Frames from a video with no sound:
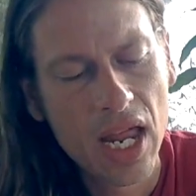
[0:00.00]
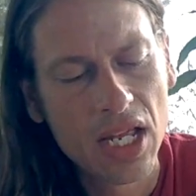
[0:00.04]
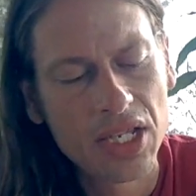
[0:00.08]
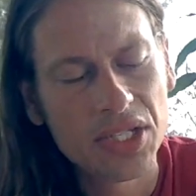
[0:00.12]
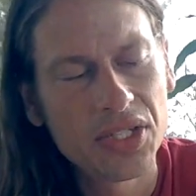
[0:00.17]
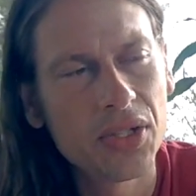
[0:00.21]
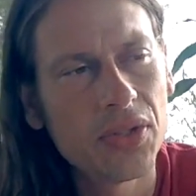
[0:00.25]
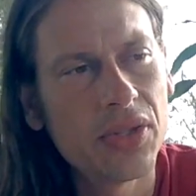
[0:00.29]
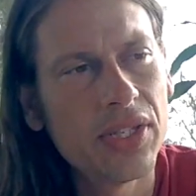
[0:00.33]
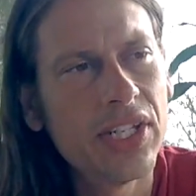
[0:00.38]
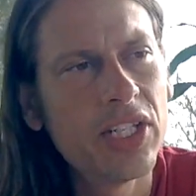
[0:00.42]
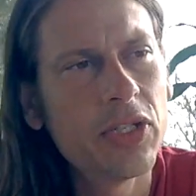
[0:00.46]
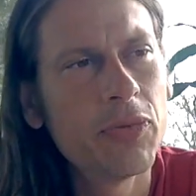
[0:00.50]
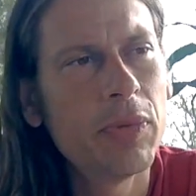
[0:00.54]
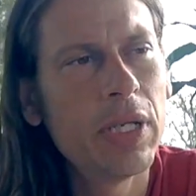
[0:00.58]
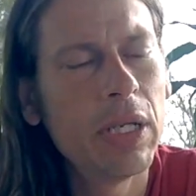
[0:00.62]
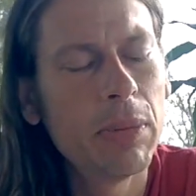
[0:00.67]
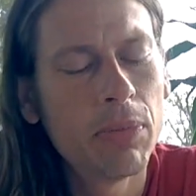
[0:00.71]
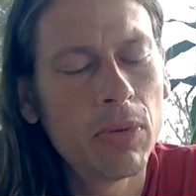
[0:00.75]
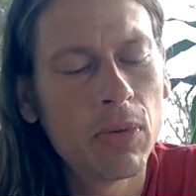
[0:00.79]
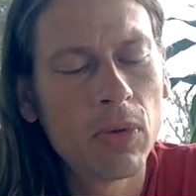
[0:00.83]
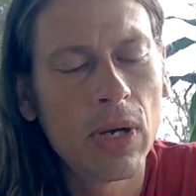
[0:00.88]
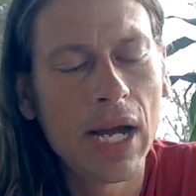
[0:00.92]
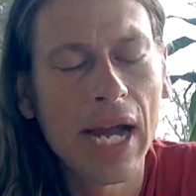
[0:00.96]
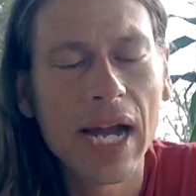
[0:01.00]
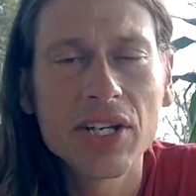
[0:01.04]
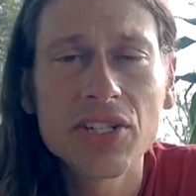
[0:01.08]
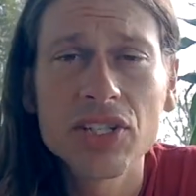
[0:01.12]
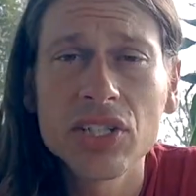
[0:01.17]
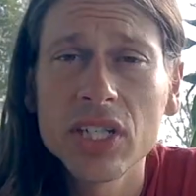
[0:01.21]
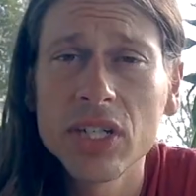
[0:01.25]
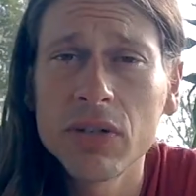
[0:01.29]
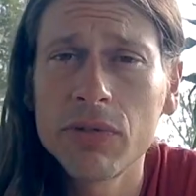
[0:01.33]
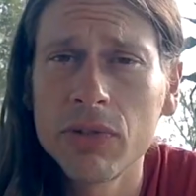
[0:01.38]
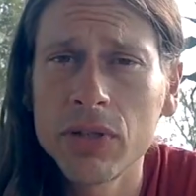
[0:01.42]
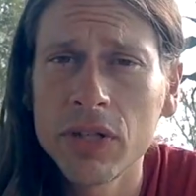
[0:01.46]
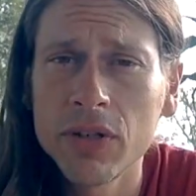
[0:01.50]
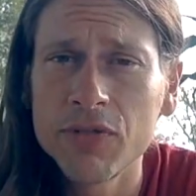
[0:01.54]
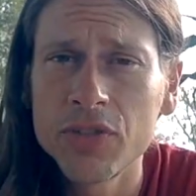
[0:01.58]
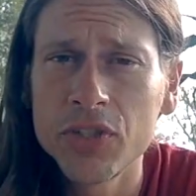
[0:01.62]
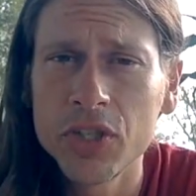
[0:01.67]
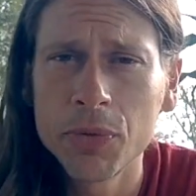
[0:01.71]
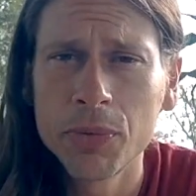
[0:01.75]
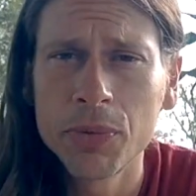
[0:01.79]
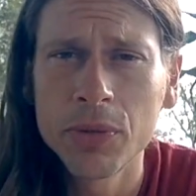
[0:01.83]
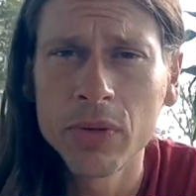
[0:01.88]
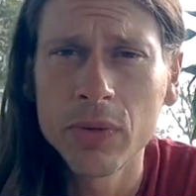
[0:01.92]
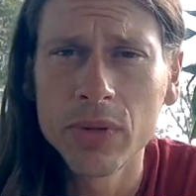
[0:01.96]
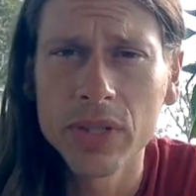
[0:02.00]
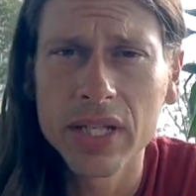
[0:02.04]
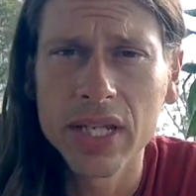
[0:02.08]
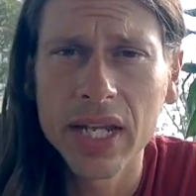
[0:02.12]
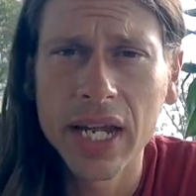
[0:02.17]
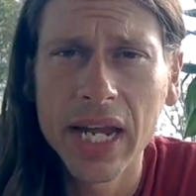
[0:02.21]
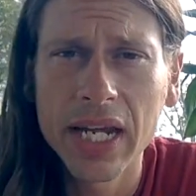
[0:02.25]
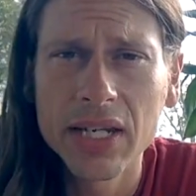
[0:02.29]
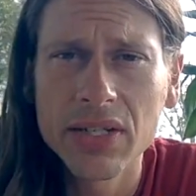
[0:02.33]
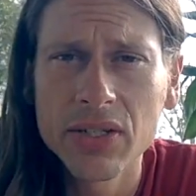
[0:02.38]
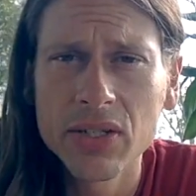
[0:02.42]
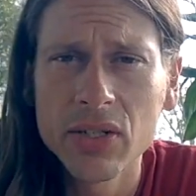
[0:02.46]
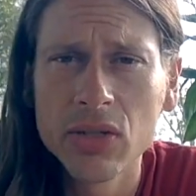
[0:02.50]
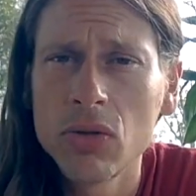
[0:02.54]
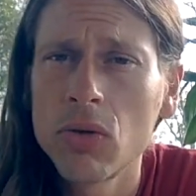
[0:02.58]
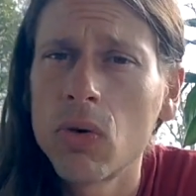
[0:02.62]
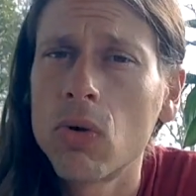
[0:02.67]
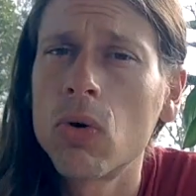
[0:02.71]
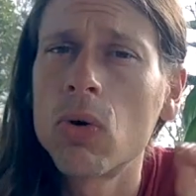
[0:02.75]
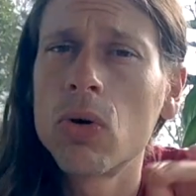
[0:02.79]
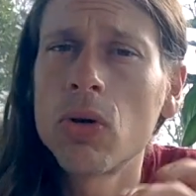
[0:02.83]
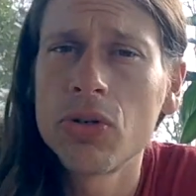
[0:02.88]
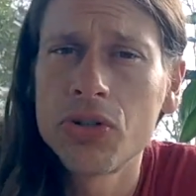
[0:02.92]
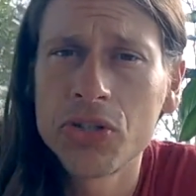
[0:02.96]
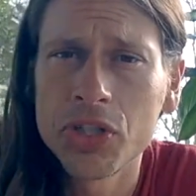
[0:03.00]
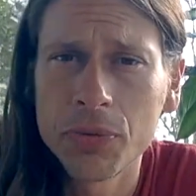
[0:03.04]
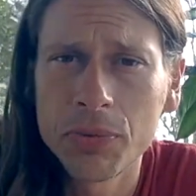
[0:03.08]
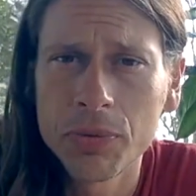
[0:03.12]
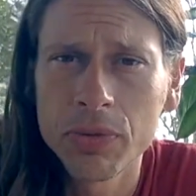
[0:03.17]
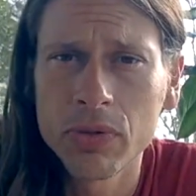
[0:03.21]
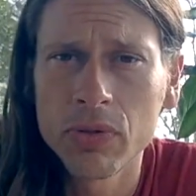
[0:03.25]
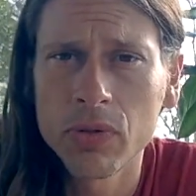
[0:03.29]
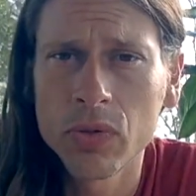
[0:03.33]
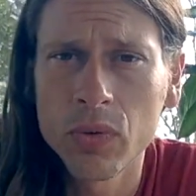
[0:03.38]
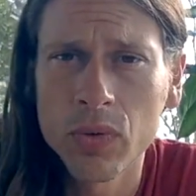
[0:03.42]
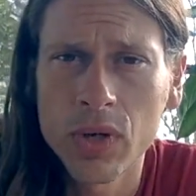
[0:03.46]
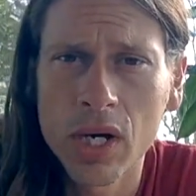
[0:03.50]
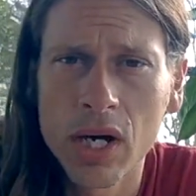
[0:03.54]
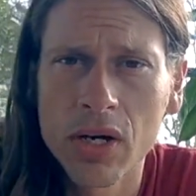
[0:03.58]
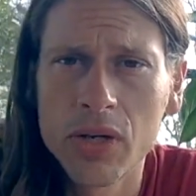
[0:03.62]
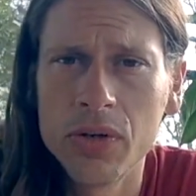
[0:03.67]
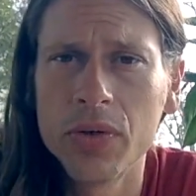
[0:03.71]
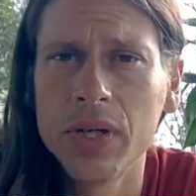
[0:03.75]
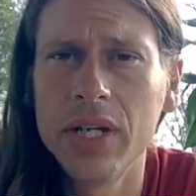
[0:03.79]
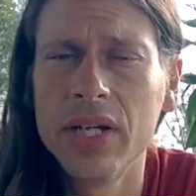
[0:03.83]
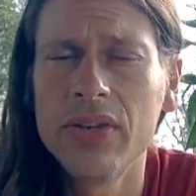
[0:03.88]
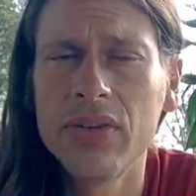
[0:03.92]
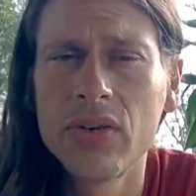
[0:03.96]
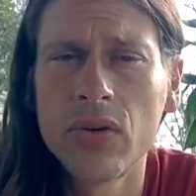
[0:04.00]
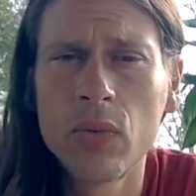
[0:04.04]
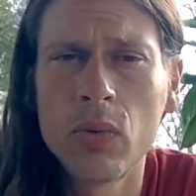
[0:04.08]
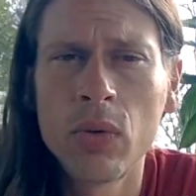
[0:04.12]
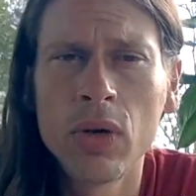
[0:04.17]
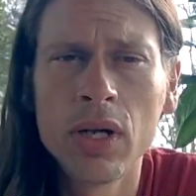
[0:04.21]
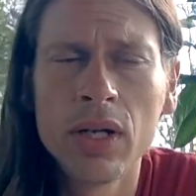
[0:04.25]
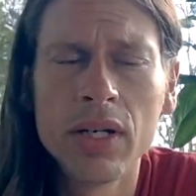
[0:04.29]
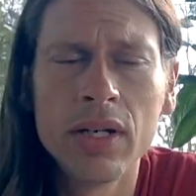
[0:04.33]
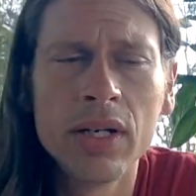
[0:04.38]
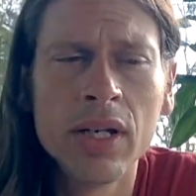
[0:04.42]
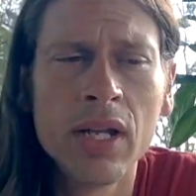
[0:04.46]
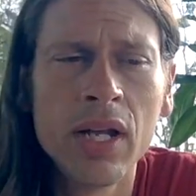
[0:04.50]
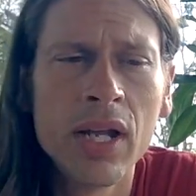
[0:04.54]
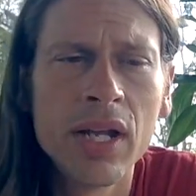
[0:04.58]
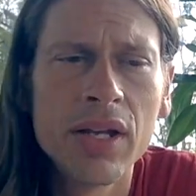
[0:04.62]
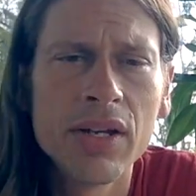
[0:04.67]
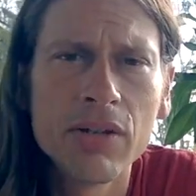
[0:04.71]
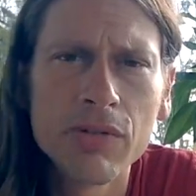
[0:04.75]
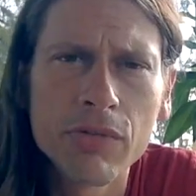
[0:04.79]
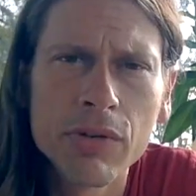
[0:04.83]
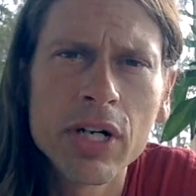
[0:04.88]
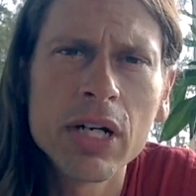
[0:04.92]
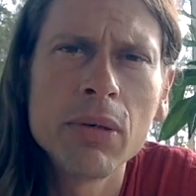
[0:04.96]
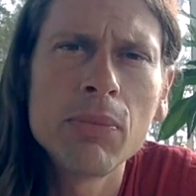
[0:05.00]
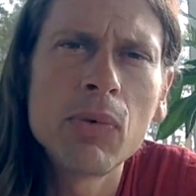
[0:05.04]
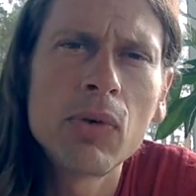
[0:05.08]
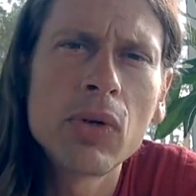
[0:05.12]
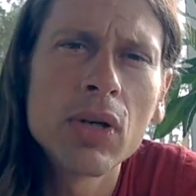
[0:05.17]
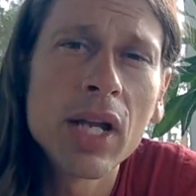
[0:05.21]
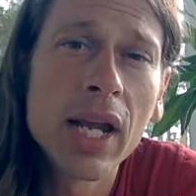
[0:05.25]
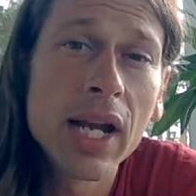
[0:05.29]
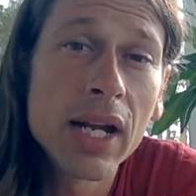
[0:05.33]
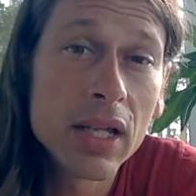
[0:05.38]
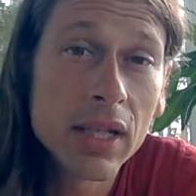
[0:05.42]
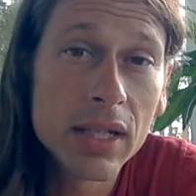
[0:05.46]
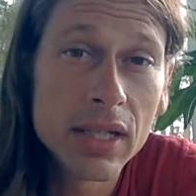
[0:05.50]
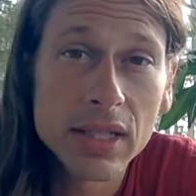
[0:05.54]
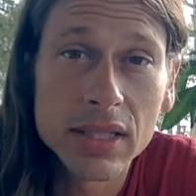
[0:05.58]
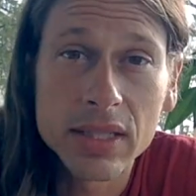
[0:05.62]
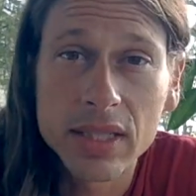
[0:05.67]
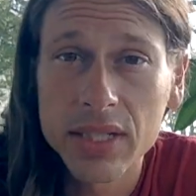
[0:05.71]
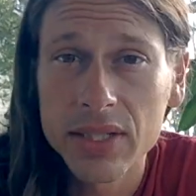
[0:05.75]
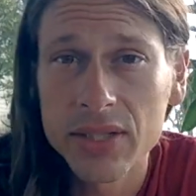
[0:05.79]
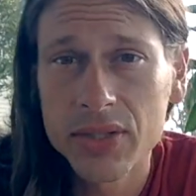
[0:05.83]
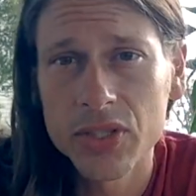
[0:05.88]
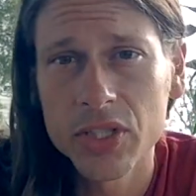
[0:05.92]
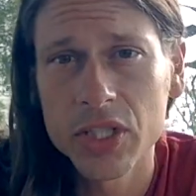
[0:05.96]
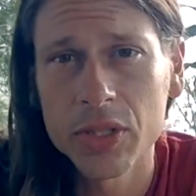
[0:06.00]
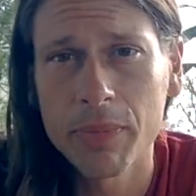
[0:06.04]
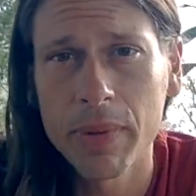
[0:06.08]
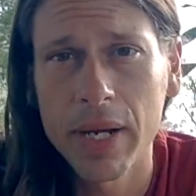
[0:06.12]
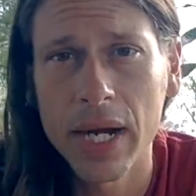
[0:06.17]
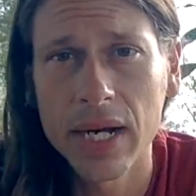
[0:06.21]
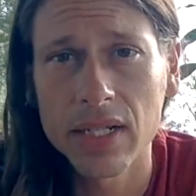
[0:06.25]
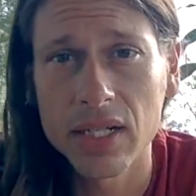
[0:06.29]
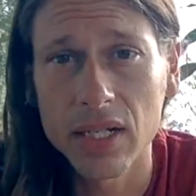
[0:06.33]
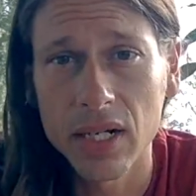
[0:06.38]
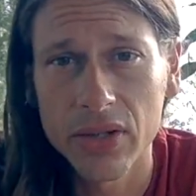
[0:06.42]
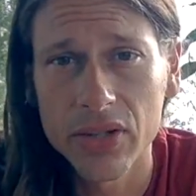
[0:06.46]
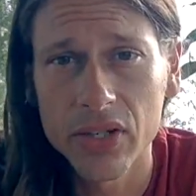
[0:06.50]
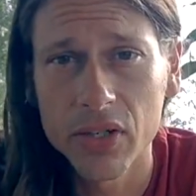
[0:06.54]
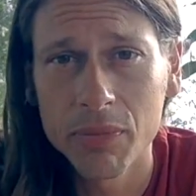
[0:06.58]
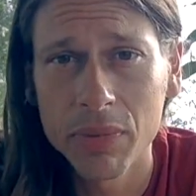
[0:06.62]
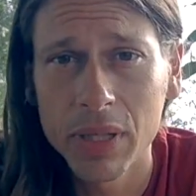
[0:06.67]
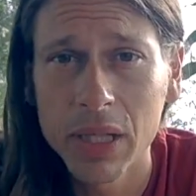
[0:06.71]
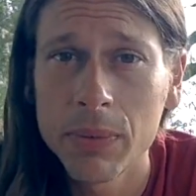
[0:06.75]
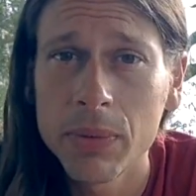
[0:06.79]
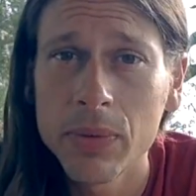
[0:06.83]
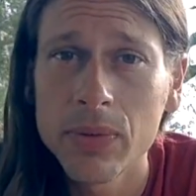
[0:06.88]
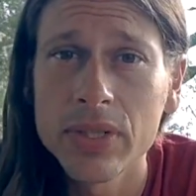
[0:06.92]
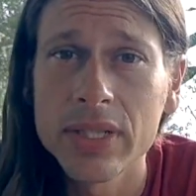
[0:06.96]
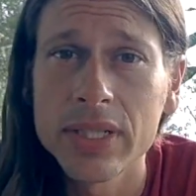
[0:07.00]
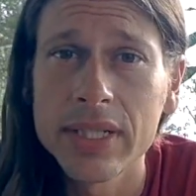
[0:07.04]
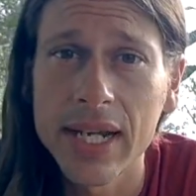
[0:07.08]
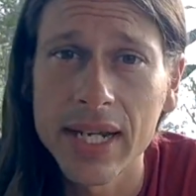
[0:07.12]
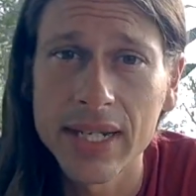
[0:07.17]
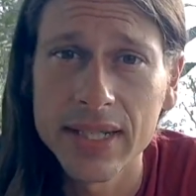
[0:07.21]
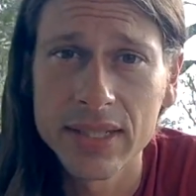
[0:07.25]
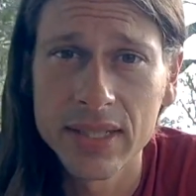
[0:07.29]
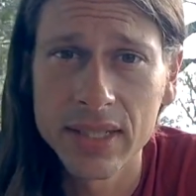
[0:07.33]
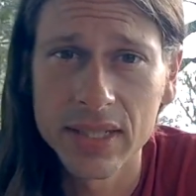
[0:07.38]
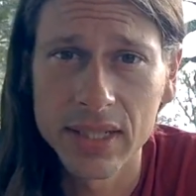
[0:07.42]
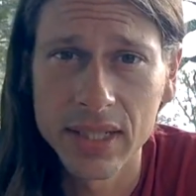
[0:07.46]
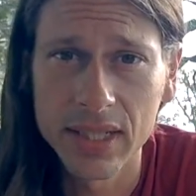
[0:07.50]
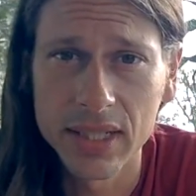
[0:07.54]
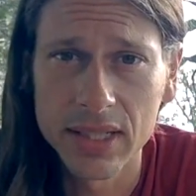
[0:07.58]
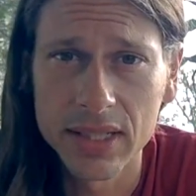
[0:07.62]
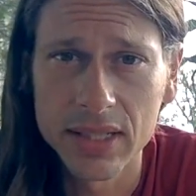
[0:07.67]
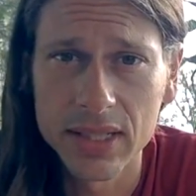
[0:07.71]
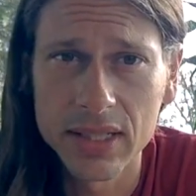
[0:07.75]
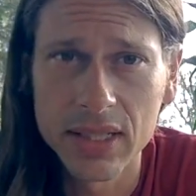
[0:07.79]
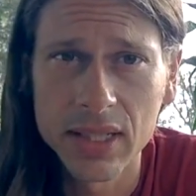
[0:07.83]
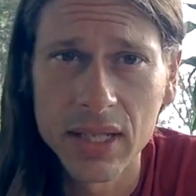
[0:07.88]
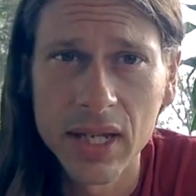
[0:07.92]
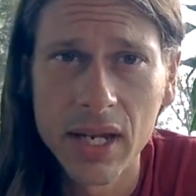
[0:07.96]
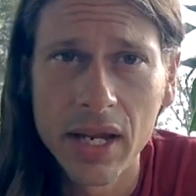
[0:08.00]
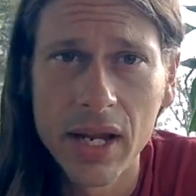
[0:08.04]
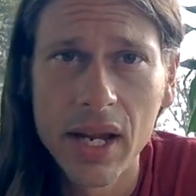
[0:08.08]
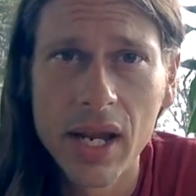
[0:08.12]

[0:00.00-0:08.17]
so these people, actually, if you have Jupiter with K2 or Jupiter with Rahu, either one, you're very more likely to disrespect other people's destinies.